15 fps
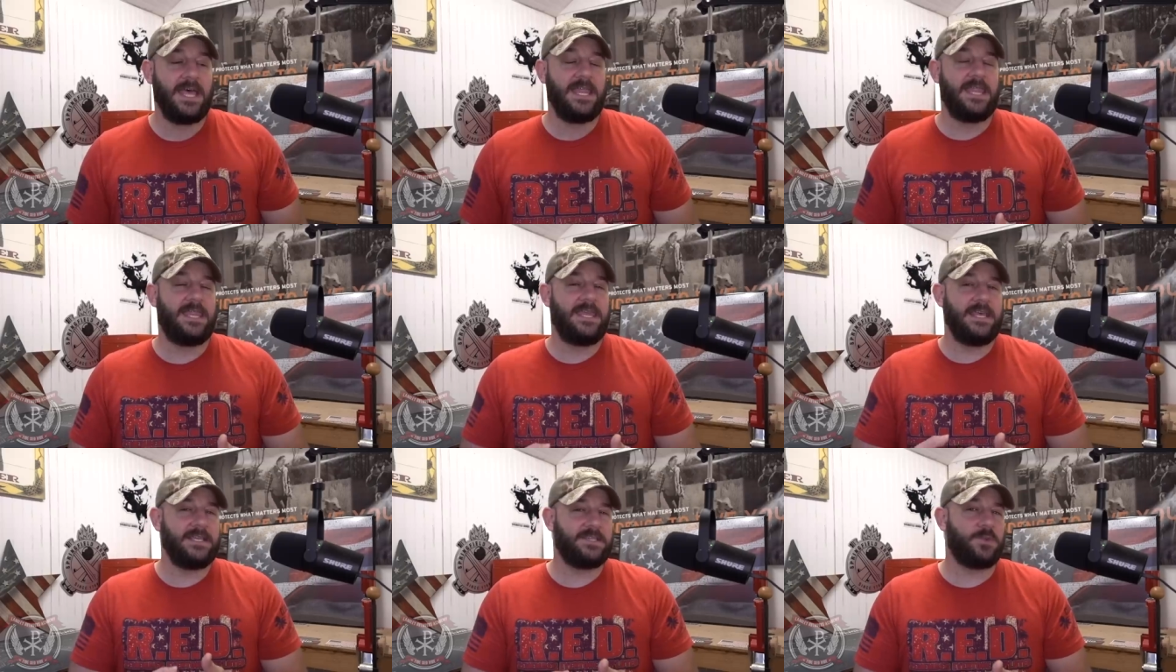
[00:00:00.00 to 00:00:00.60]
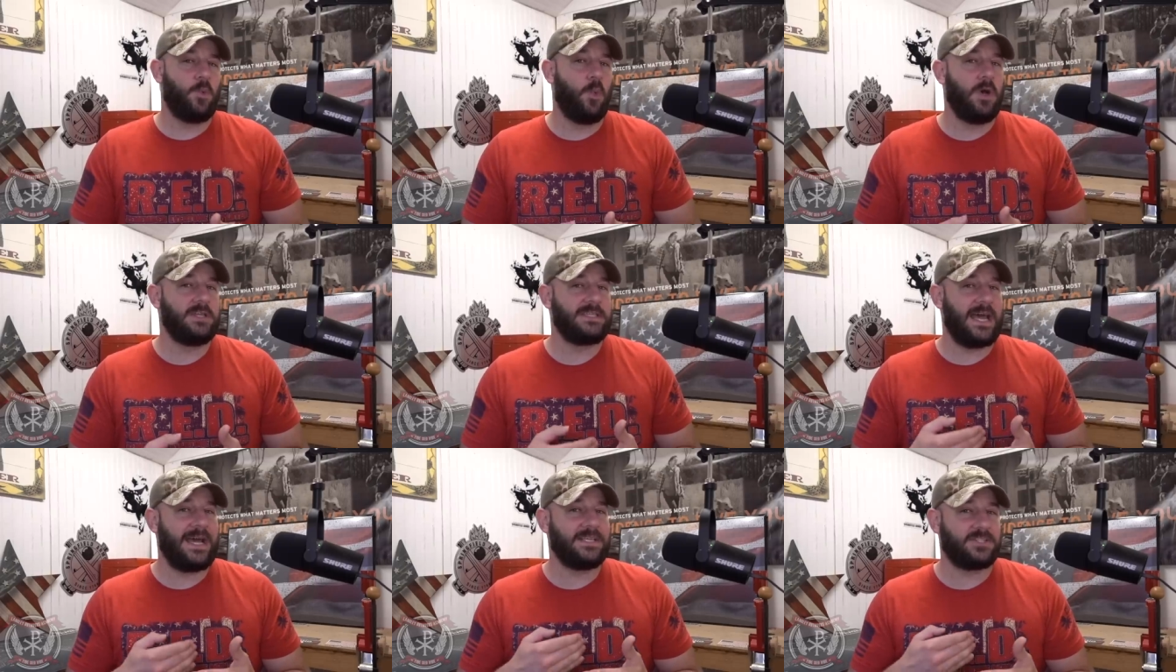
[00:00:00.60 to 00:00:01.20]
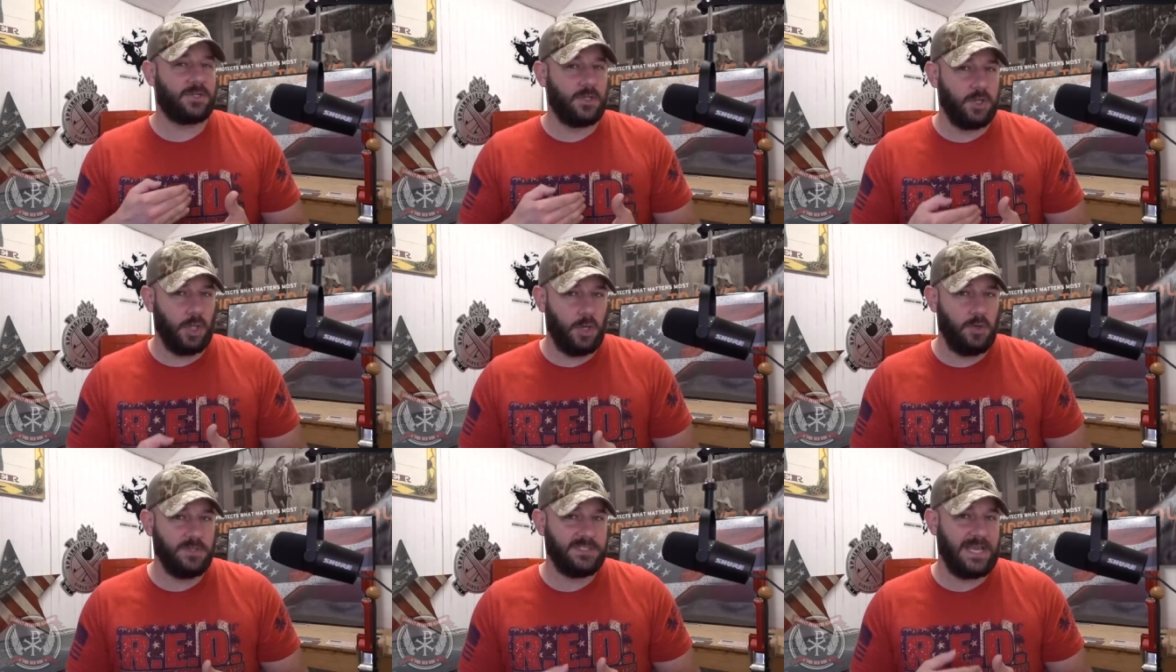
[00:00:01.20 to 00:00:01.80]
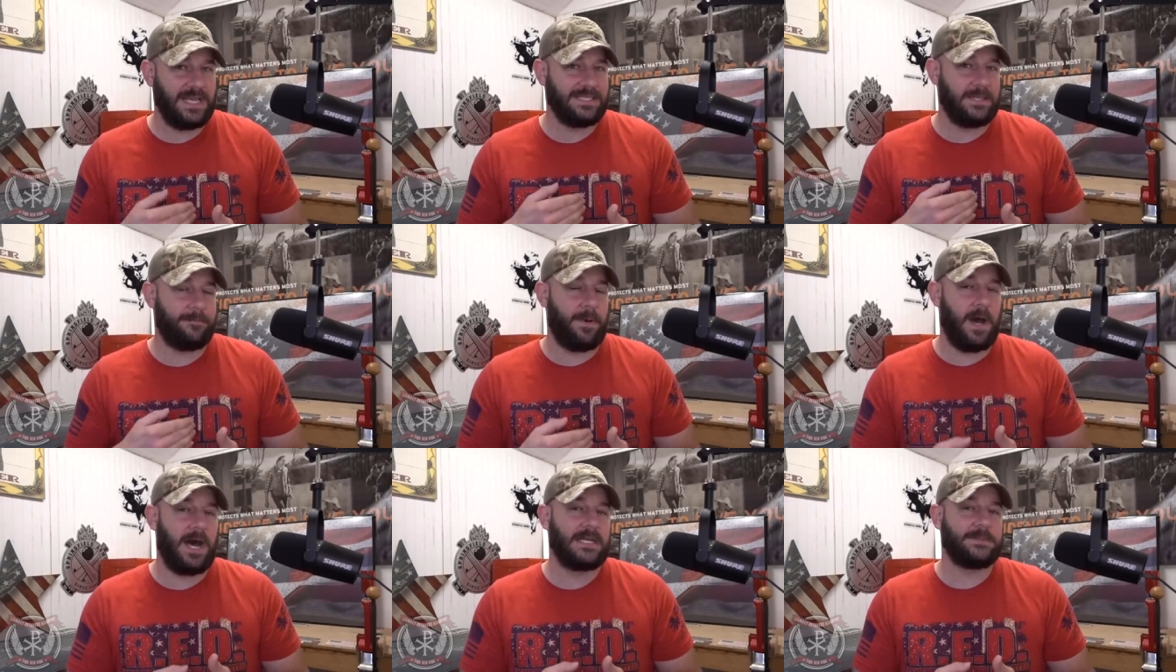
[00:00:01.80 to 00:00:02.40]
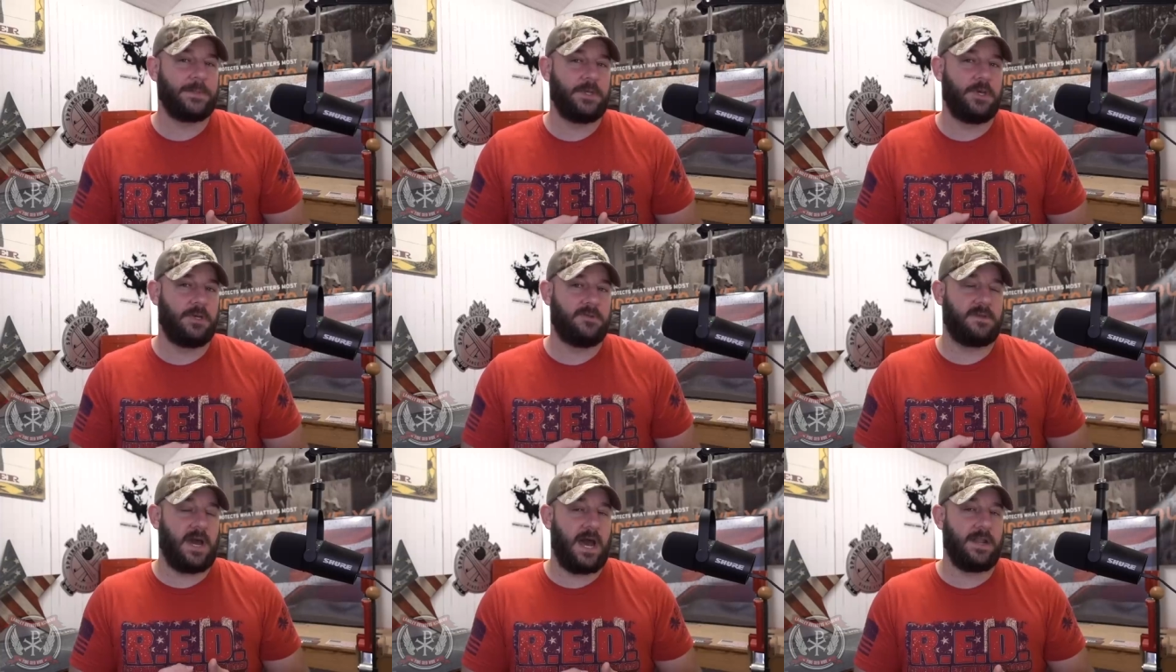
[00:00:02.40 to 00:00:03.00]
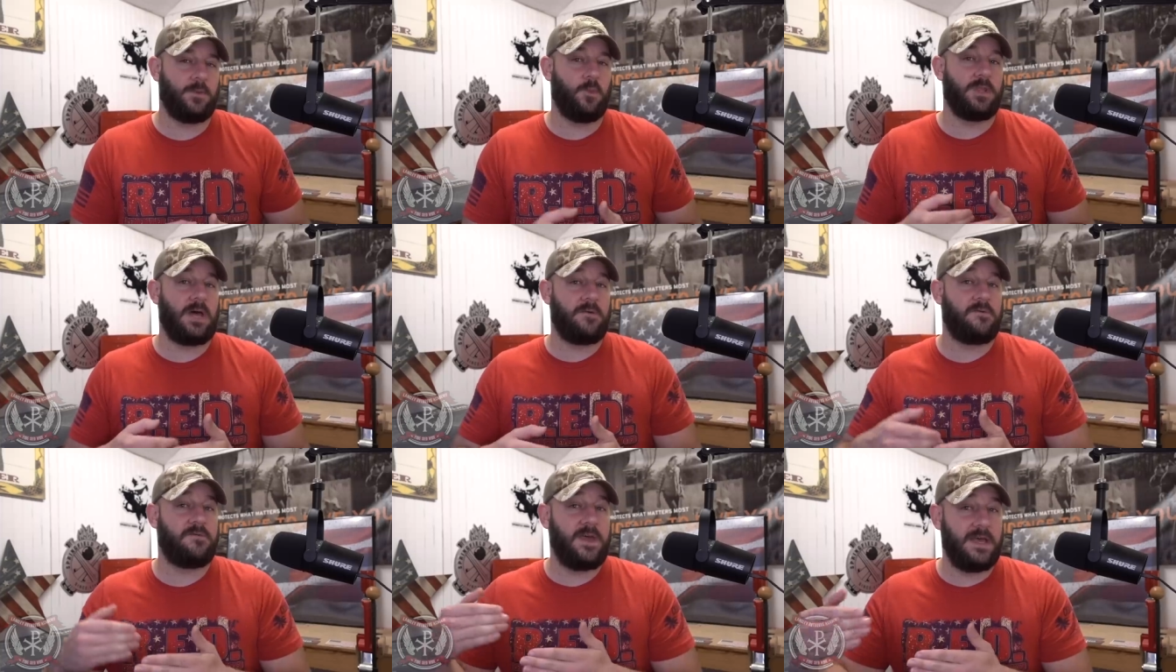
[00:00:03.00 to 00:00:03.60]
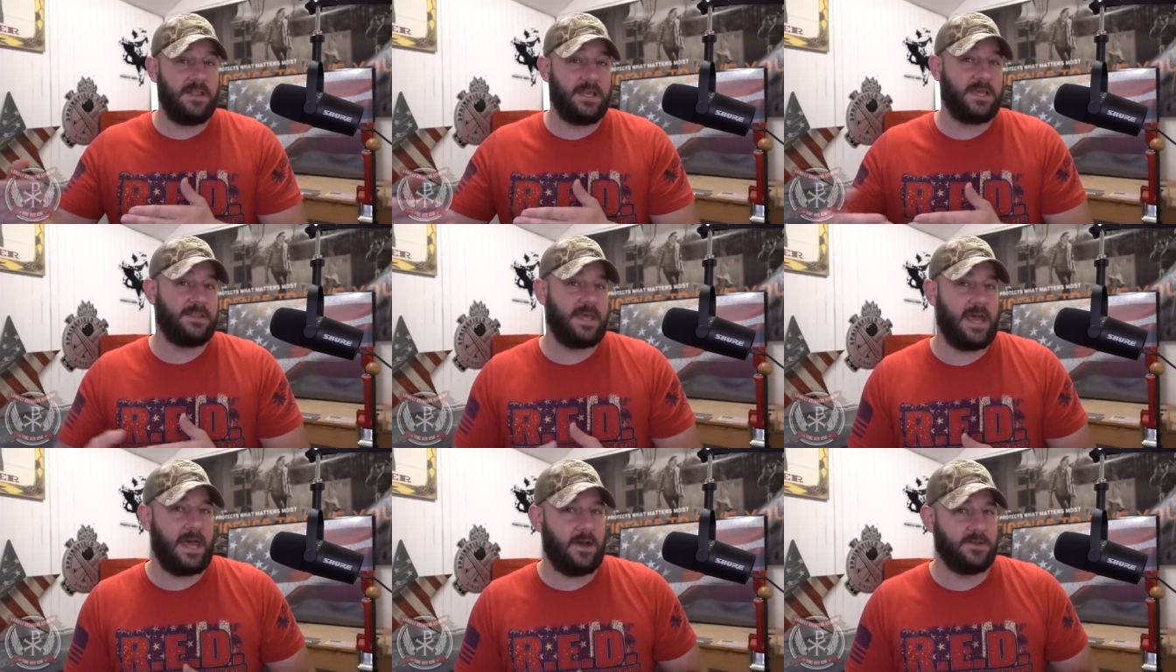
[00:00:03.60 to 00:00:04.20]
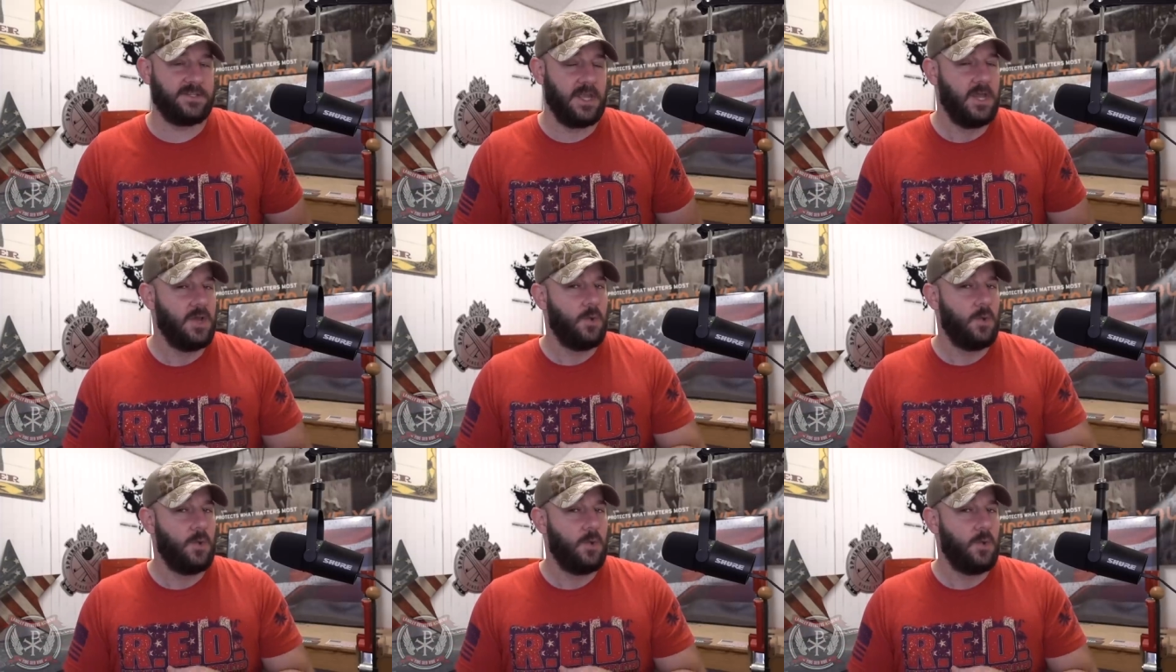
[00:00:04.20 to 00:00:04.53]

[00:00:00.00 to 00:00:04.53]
This was as close as it possibly could have gotten without failing in the House,